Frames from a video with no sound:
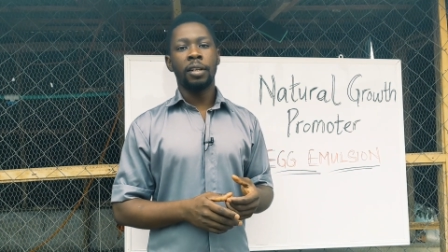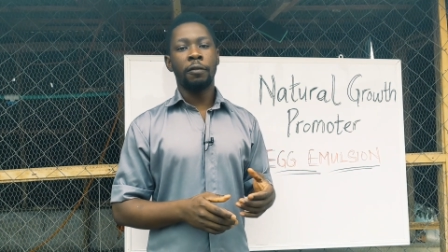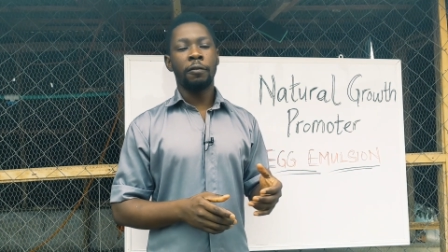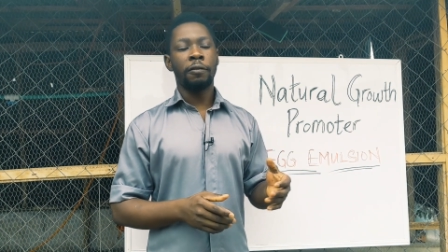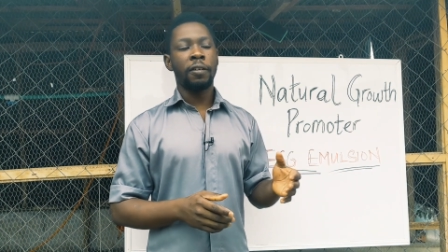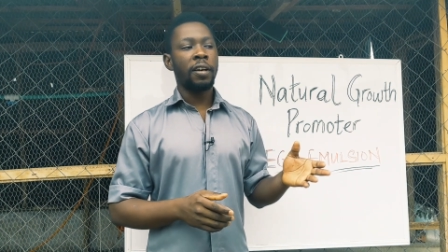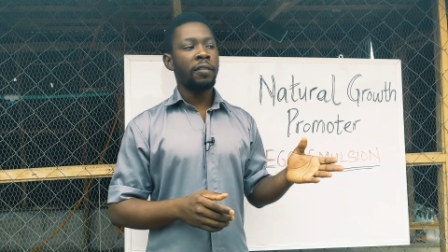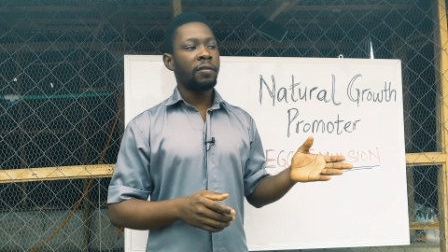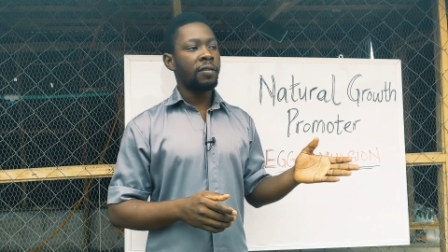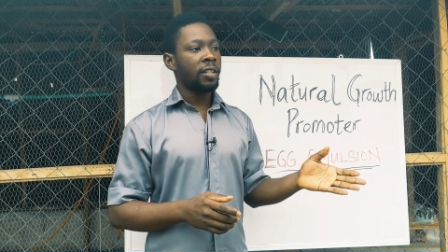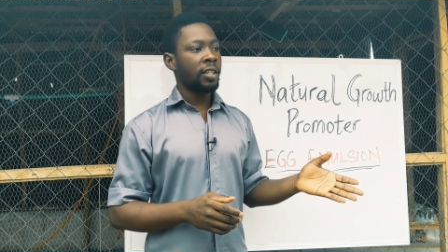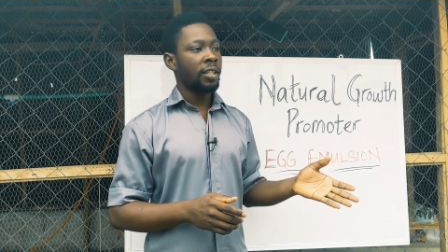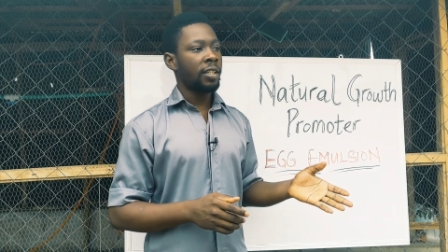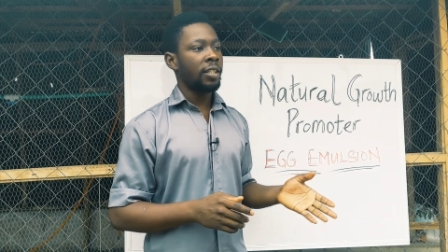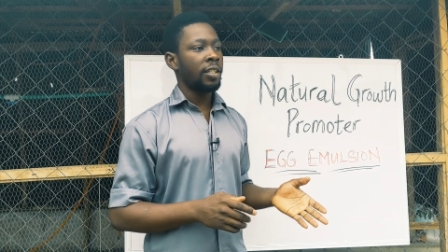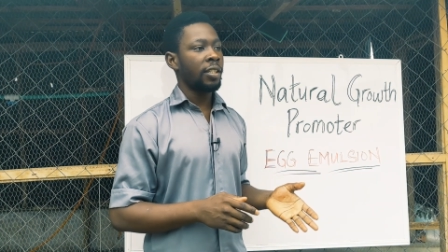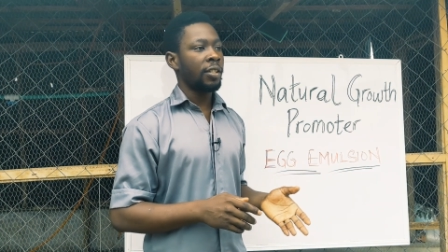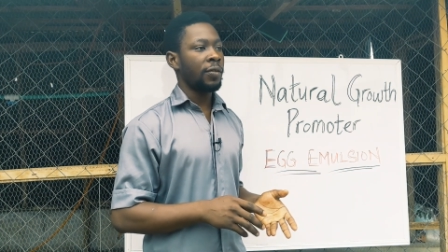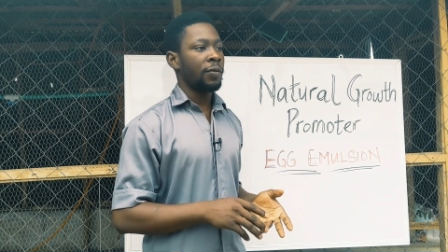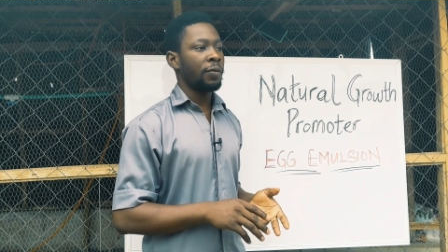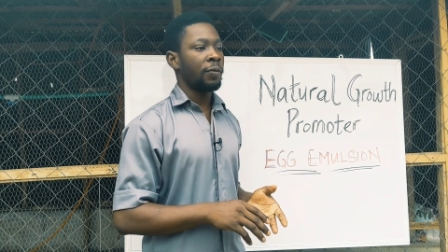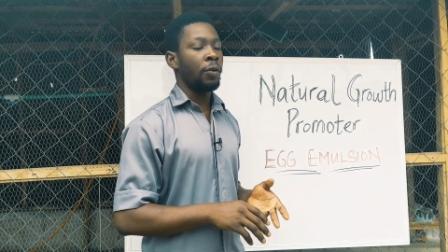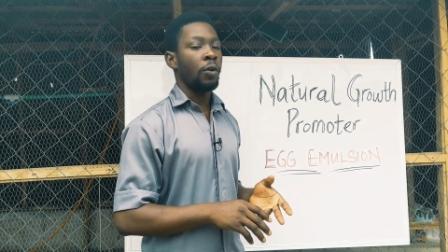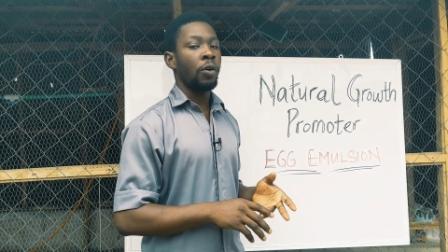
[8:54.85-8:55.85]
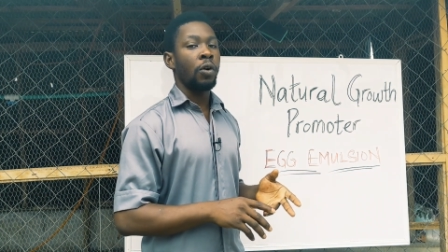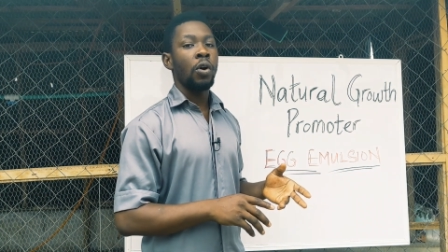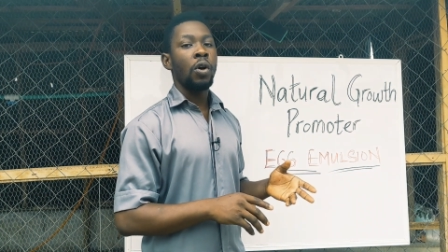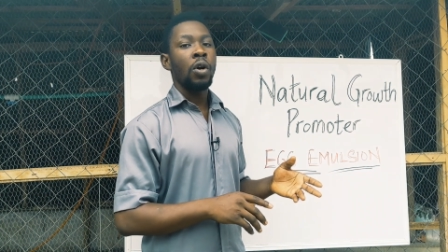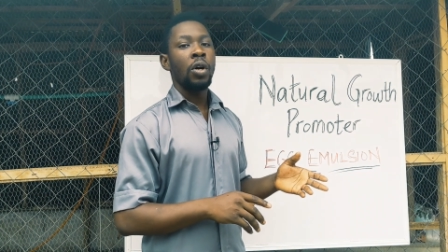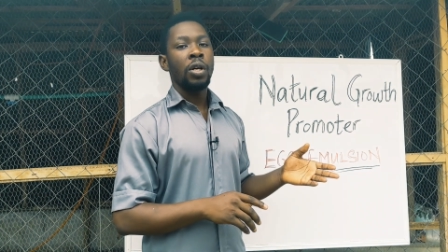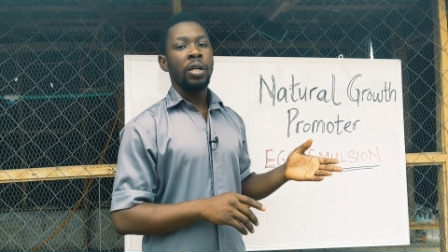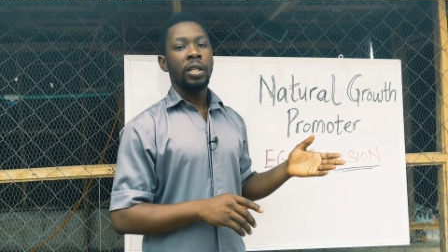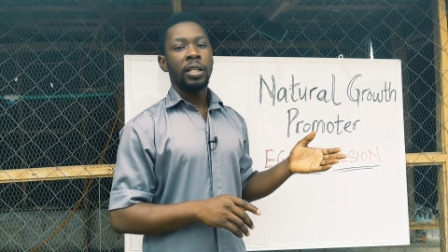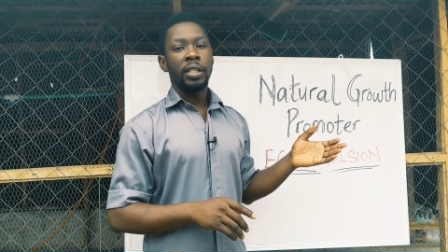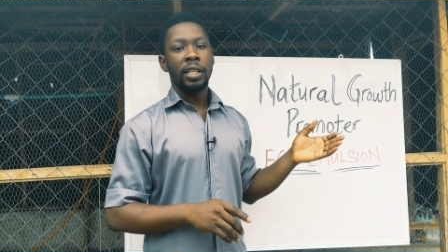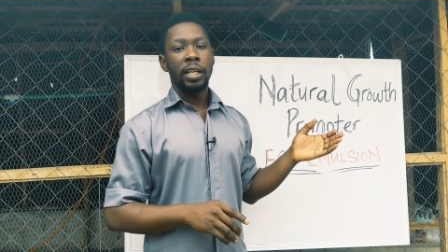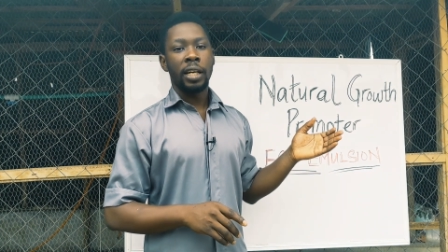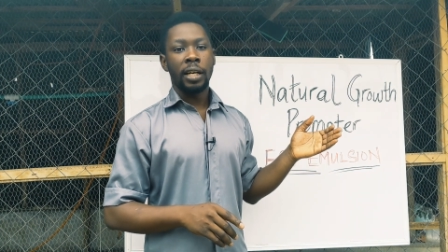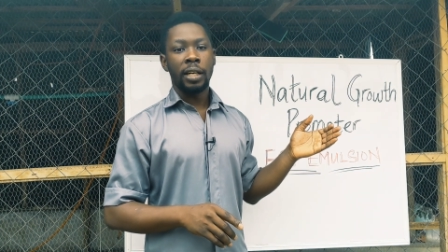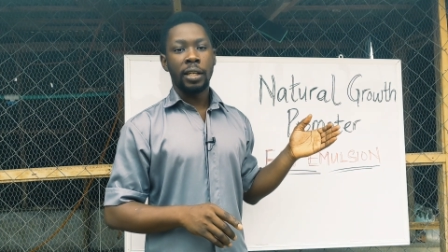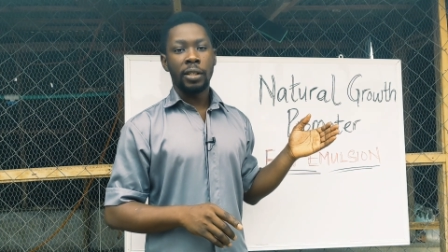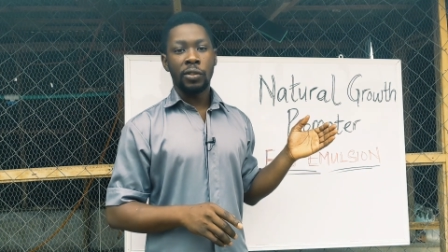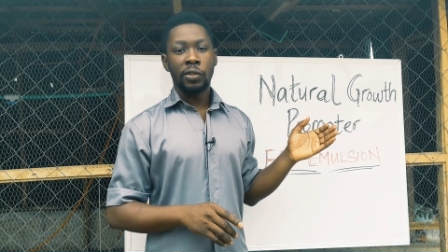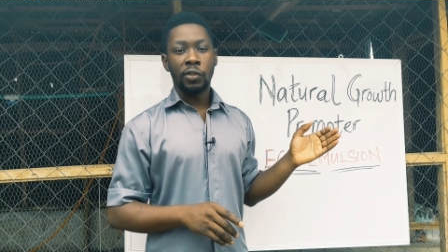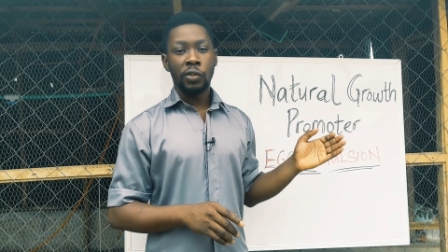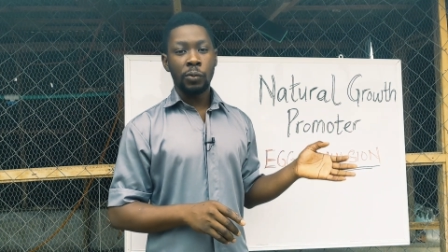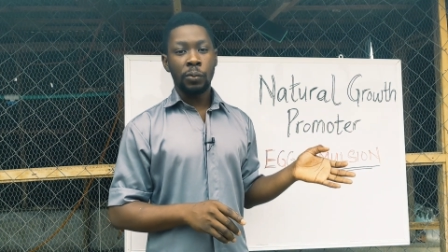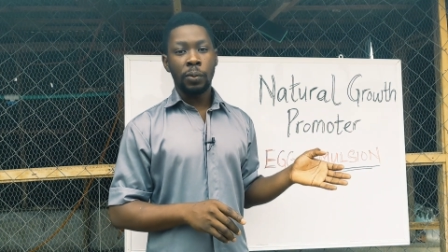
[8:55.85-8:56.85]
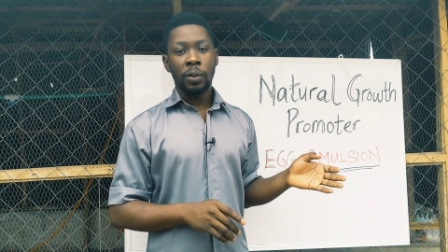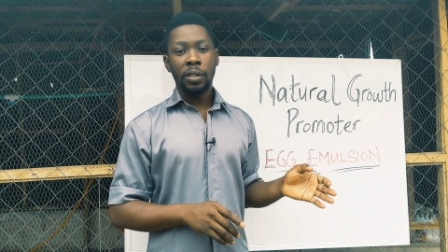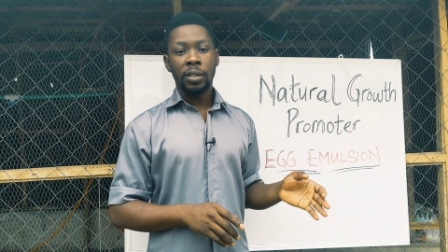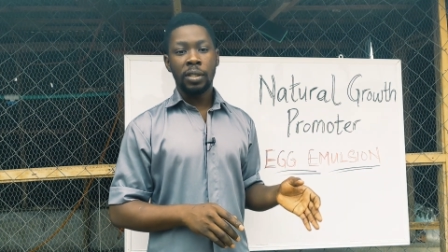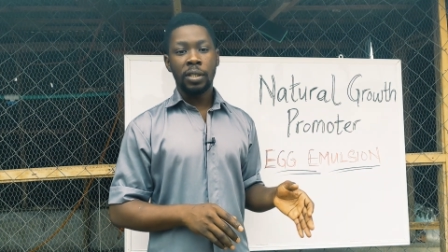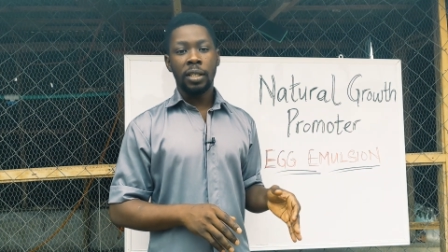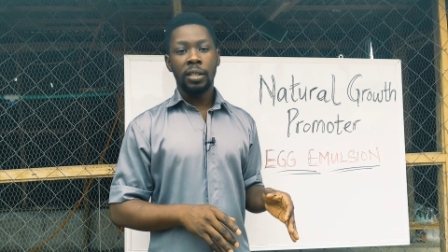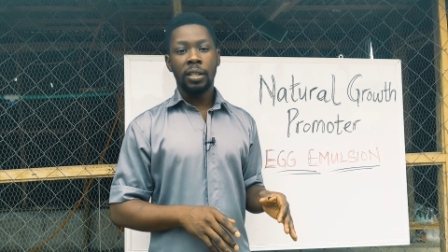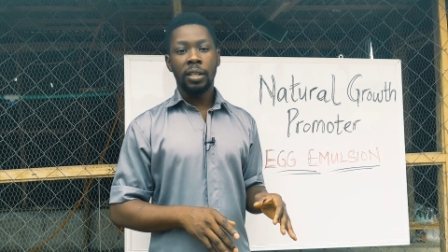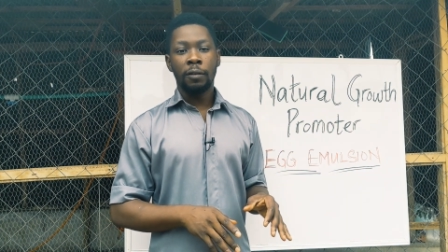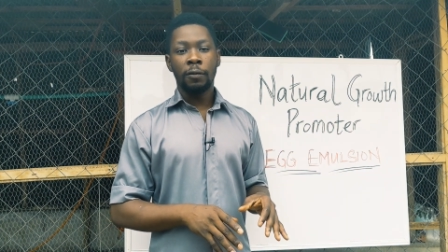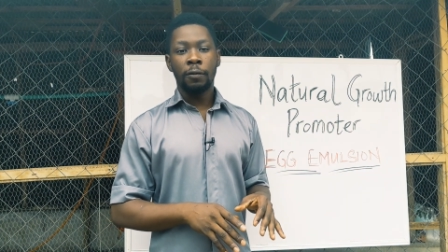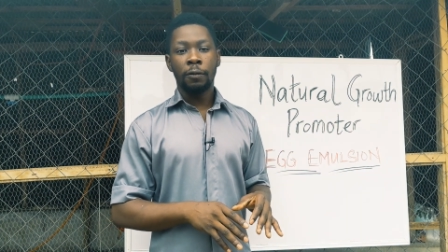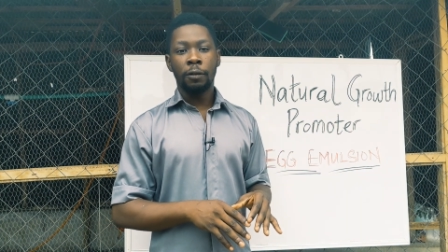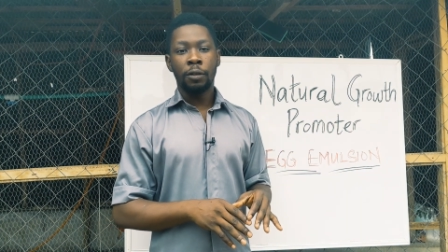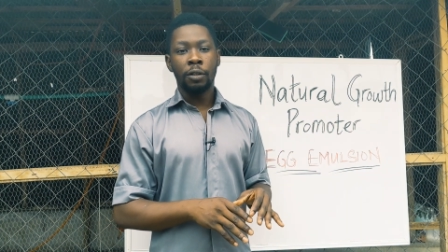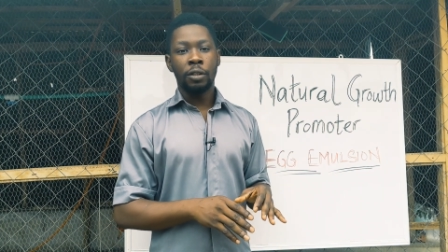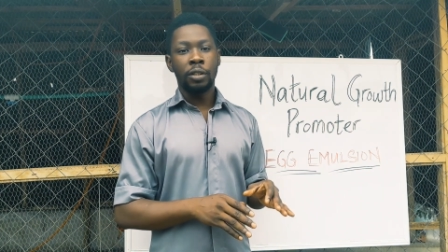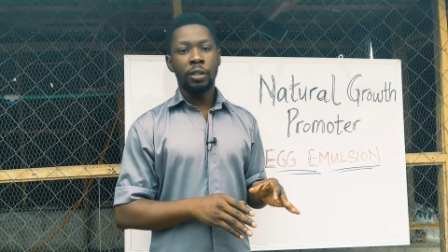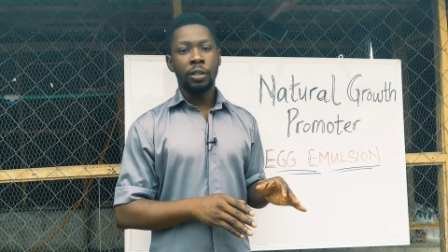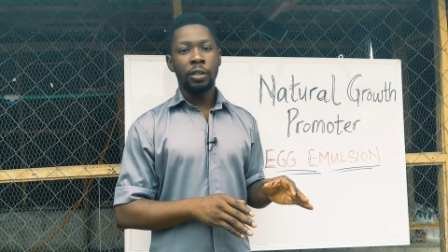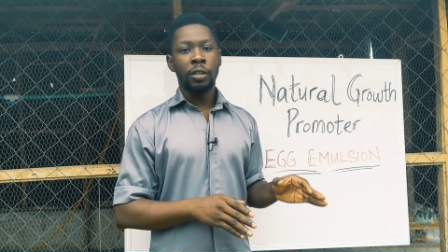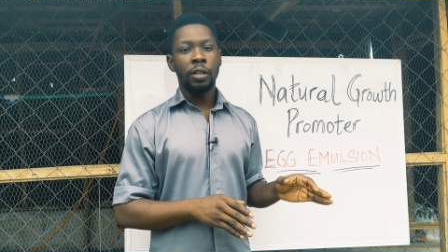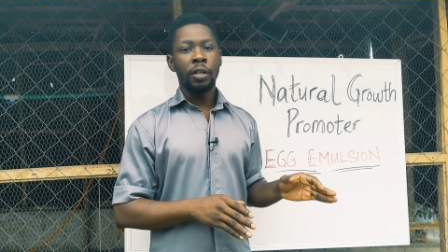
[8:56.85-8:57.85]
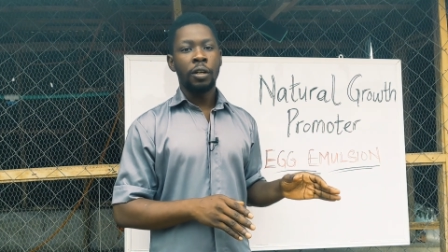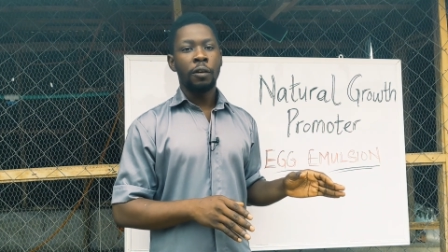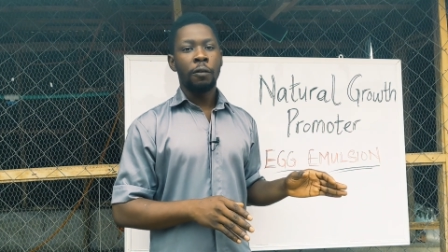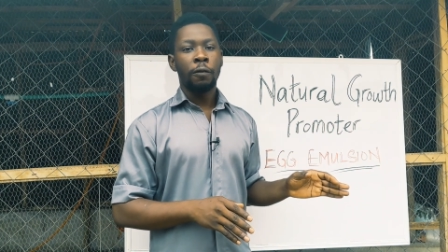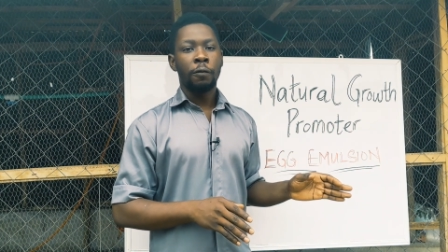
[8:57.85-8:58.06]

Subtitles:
The 510 is for their super starter for the